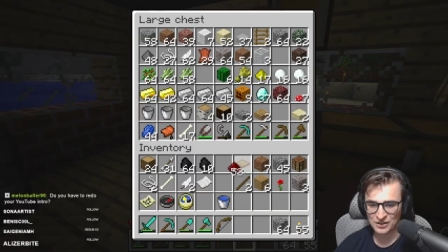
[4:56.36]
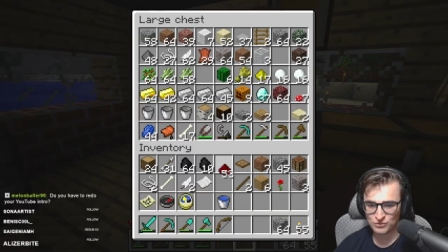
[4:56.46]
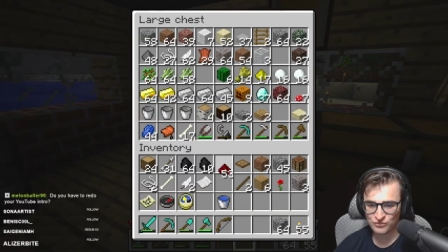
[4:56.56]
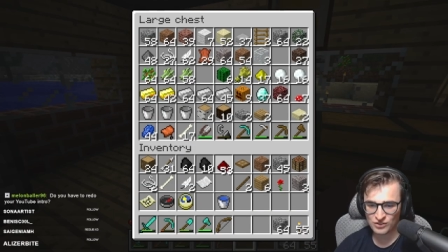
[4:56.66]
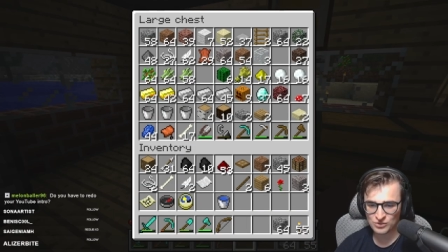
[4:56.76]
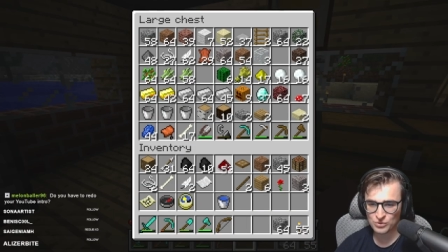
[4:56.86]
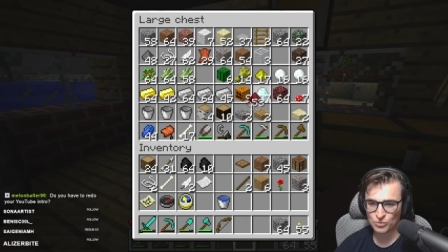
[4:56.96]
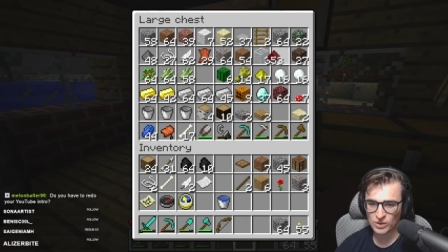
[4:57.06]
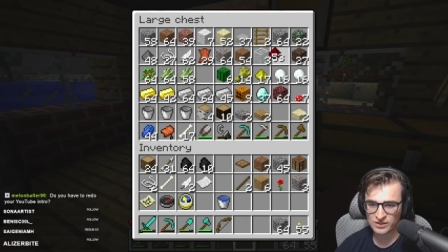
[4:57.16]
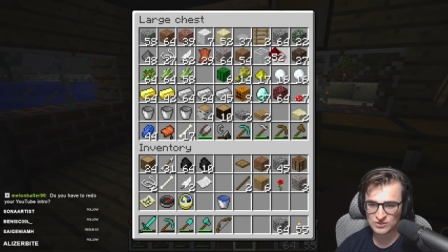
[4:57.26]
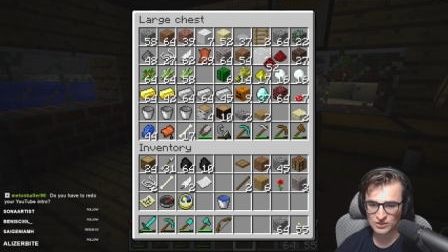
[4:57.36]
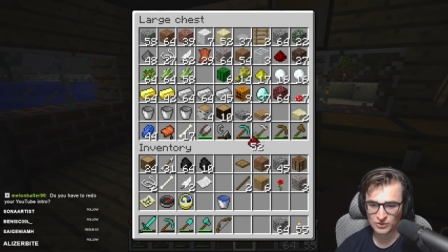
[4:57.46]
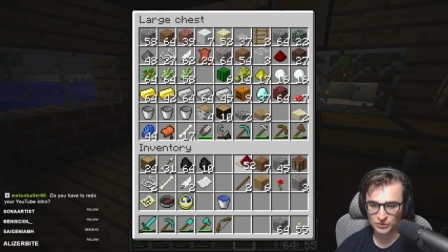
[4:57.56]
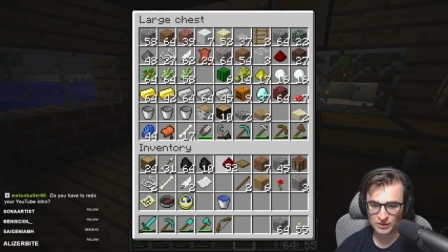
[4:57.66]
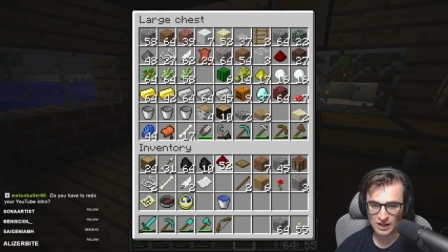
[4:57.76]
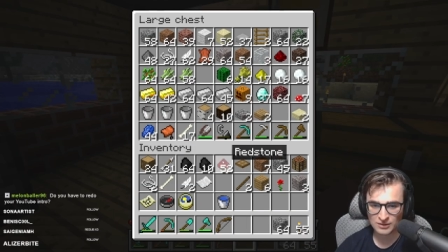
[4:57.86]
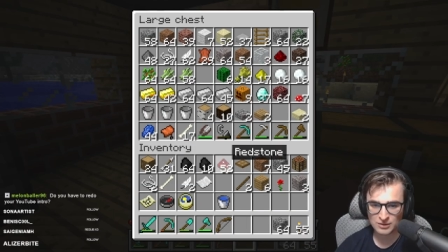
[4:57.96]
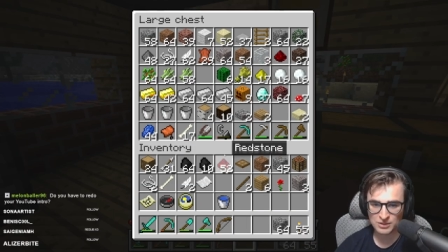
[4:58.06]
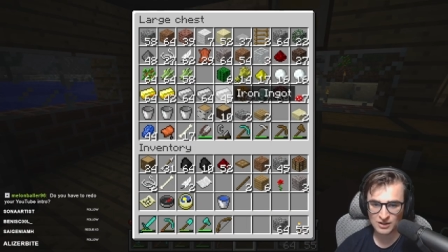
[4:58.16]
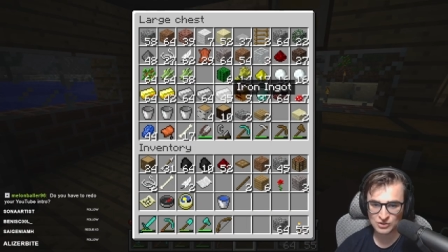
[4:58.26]
Now to explore the deep
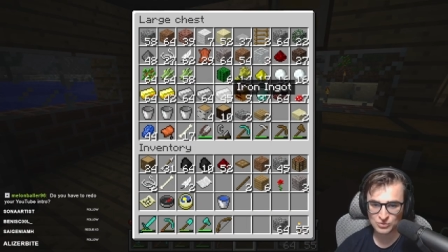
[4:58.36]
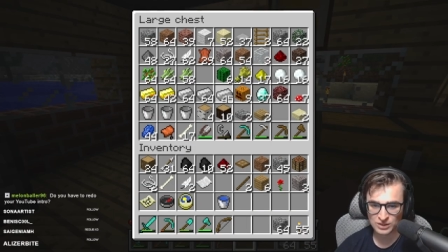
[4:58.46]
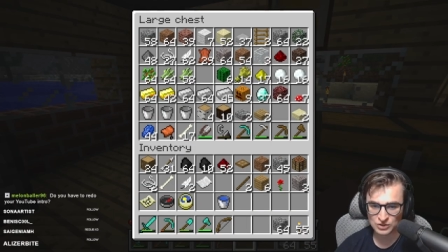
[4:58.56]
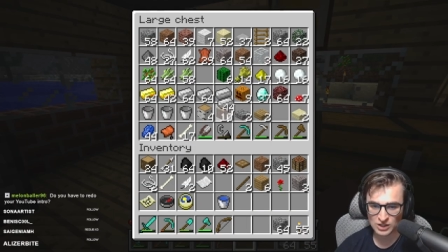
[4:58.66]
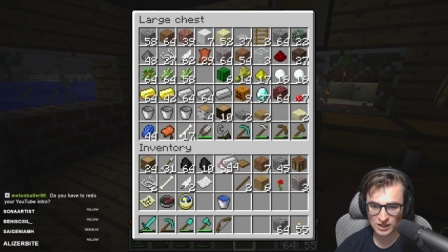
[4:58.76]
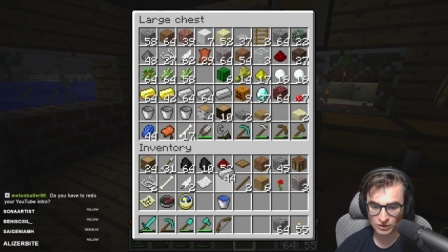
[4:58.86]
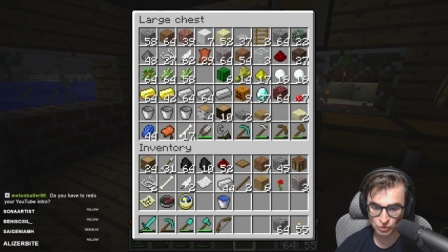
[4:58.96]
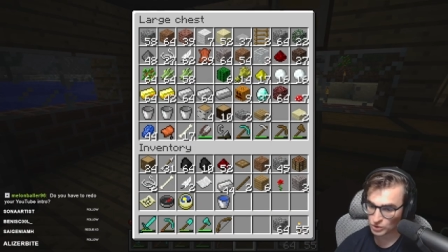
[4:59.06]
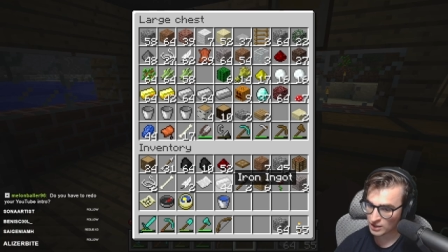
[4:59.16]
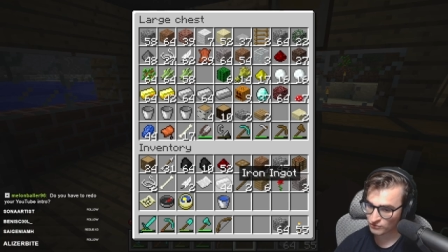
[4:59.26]
recesses of my brain